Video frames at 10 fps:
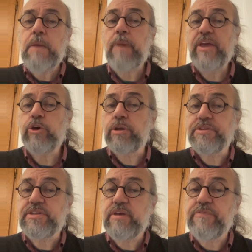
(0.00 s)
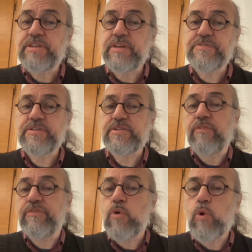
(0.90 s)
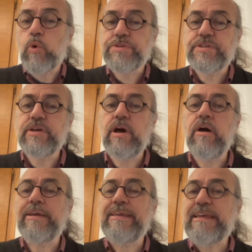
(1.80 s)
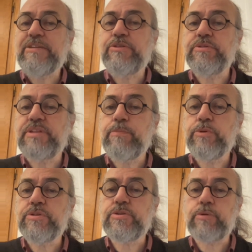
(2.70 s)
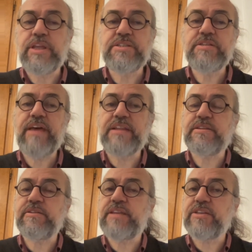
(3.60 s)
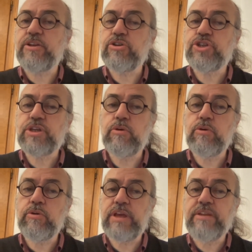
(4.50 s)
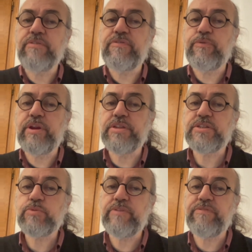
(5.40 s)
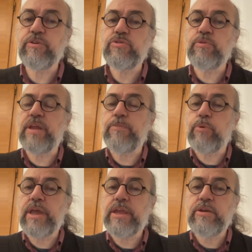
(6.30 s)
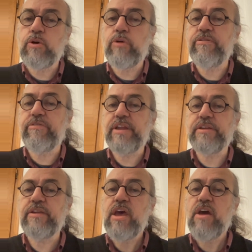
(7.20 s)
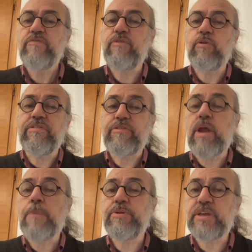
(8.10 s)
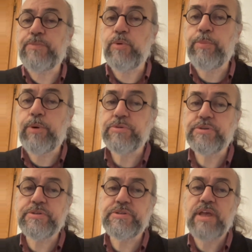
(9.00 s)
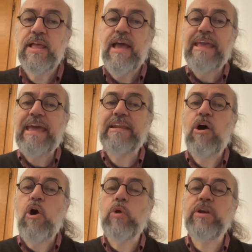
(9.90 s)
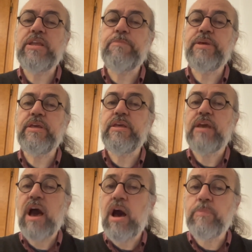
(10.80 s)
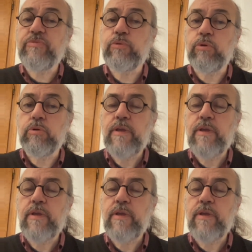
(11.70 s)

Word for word: Bioconservatives, of course, are keen to demonstrate that technological interference with the human brain, other than for therapeutic purposes, can only be harmful.